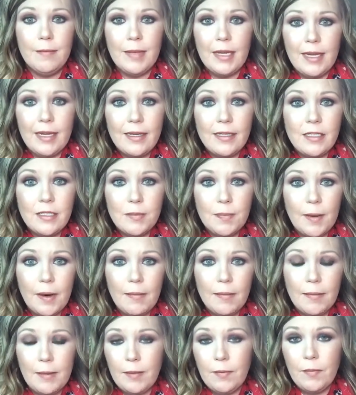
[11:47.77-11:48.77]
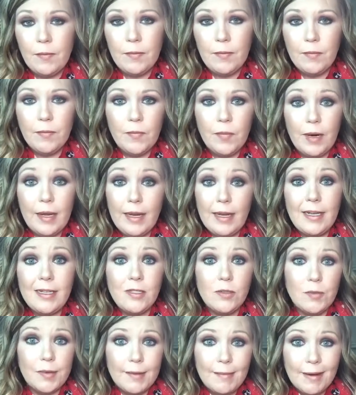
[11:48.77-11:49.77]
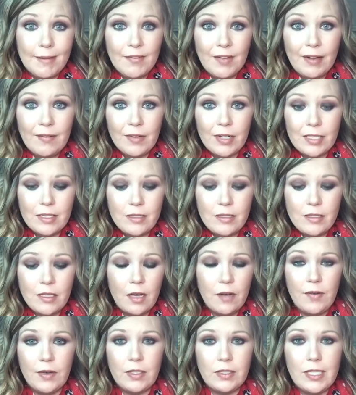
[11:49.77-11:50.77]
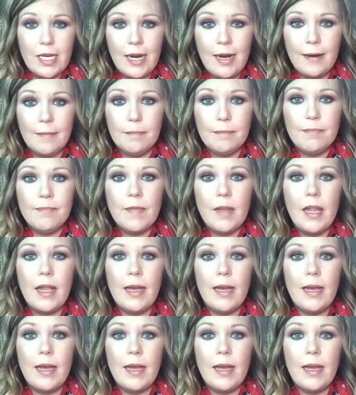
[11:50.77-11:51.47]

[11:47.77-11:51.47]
It is one of my favorites of all time.